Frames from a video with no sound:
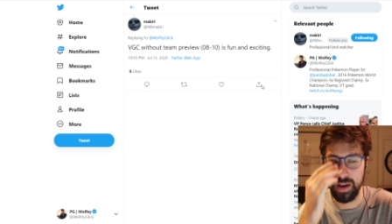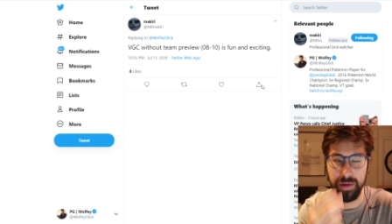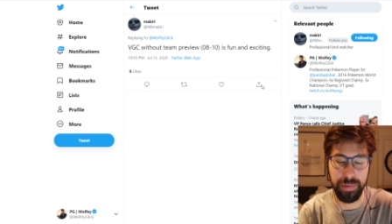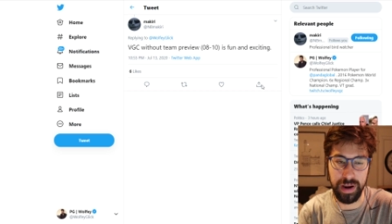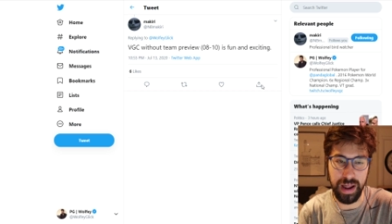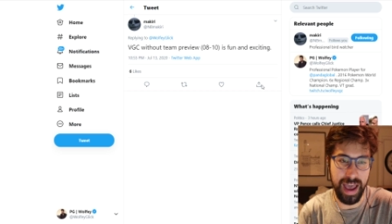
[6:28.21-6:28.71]

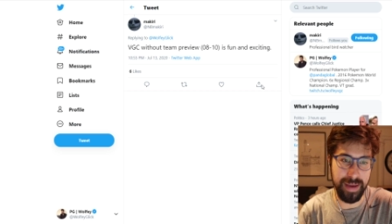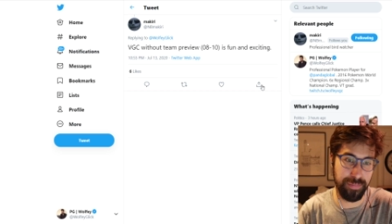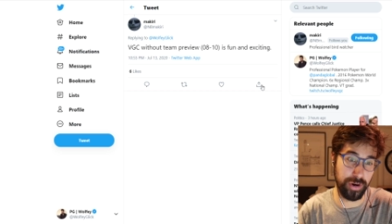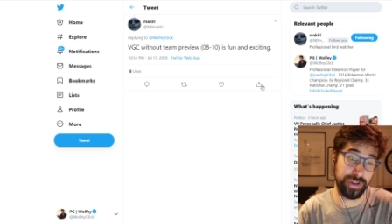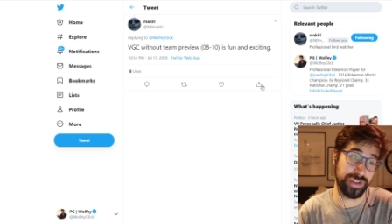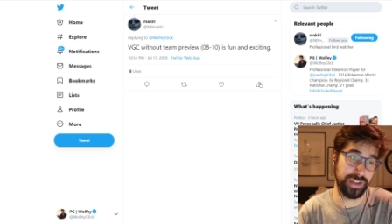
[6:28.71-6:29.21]
But I
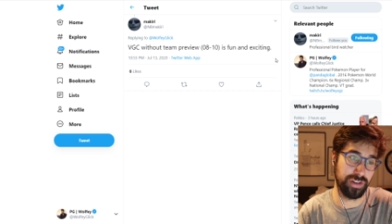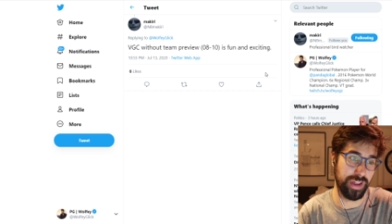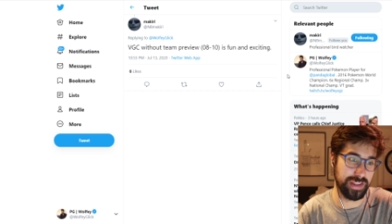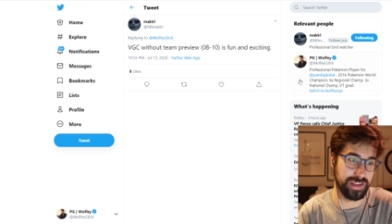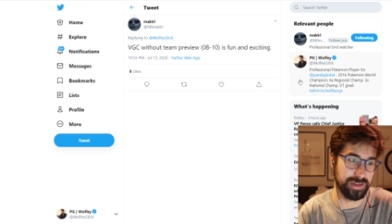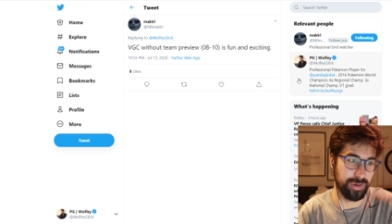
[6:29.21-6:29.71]
personally don't
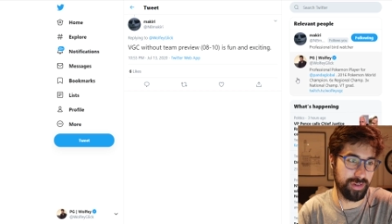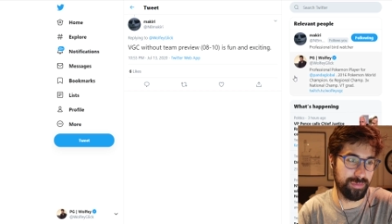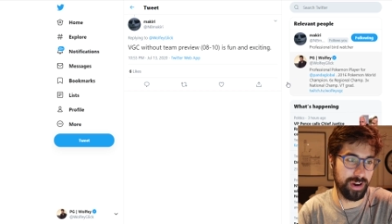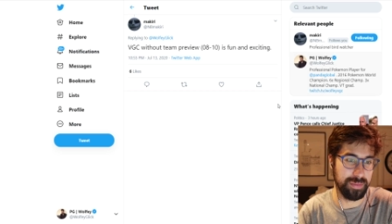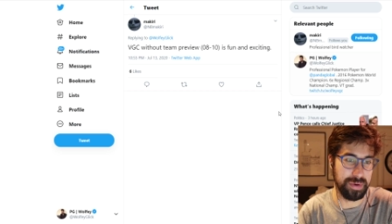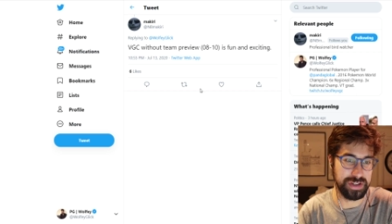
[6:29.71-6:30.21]
like this one
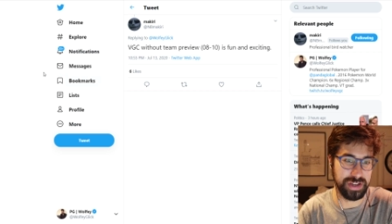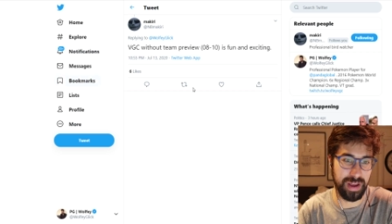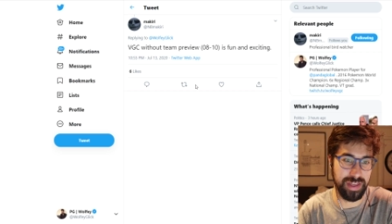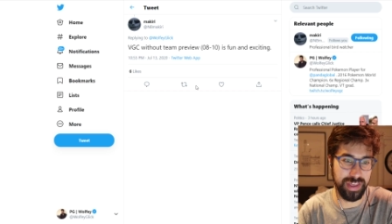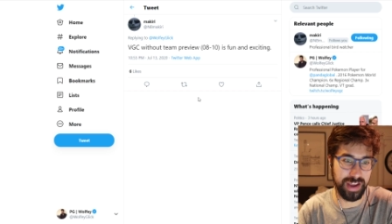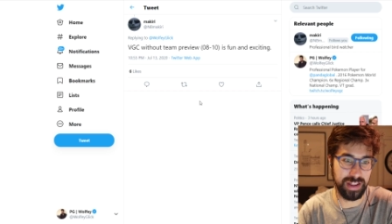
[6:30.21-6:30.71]
very much. I, I
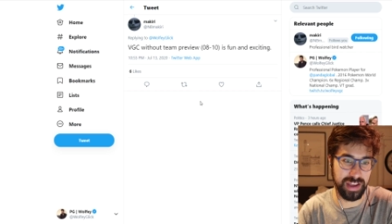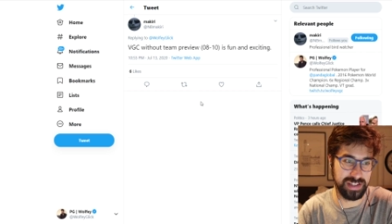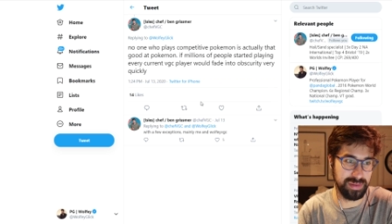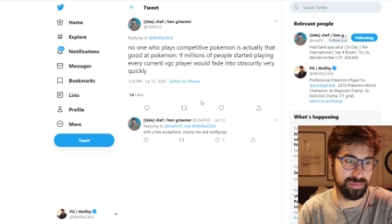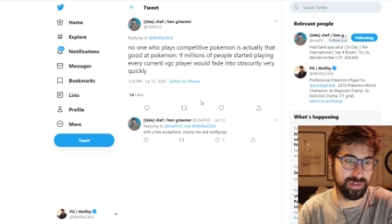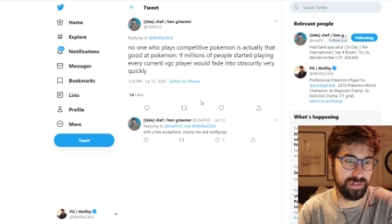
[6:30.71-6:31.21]
think I like
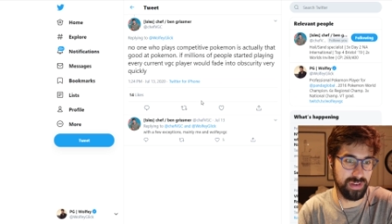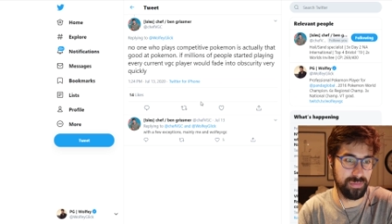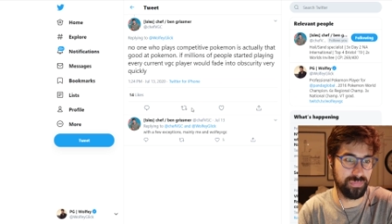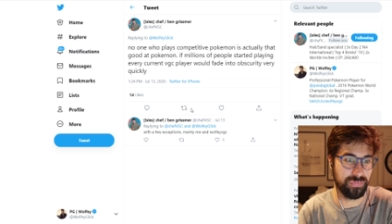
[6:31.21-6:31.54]
team preview.